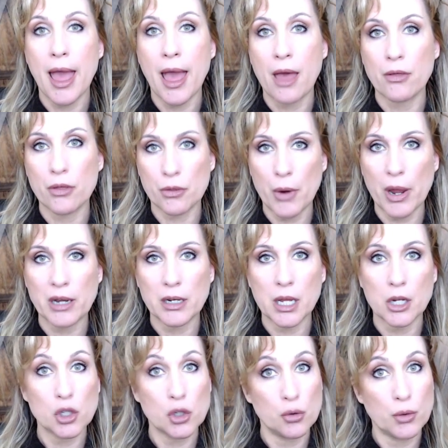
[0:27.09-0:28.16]
and
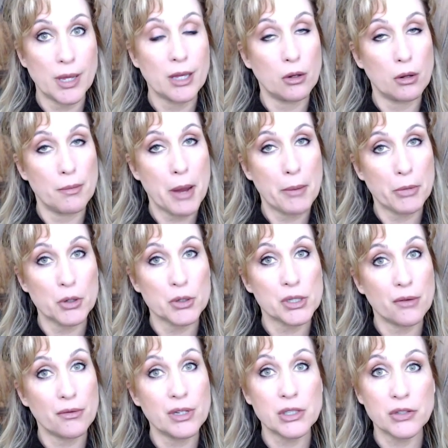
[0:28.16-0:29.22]
threatening to kill
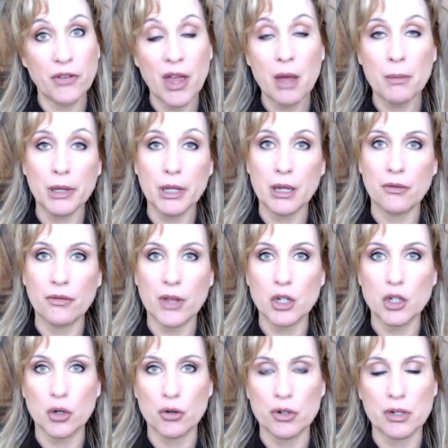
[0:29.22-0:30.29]
members of his family if they
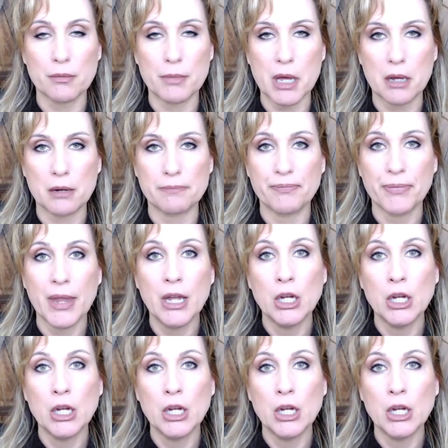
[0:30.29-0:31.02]
turned him in.